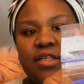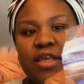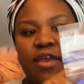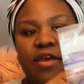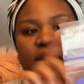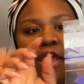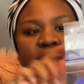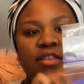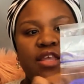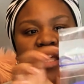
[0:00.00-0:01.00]
here
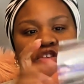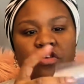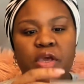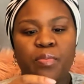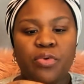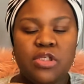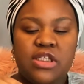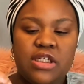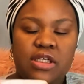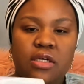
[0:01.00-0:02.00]
and then you can put
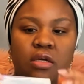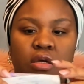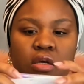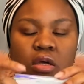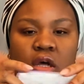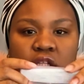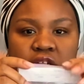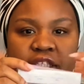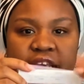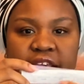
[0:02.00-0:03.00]
the
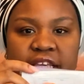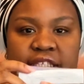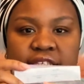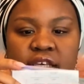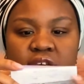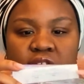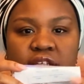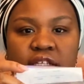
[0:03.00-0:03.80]
date, the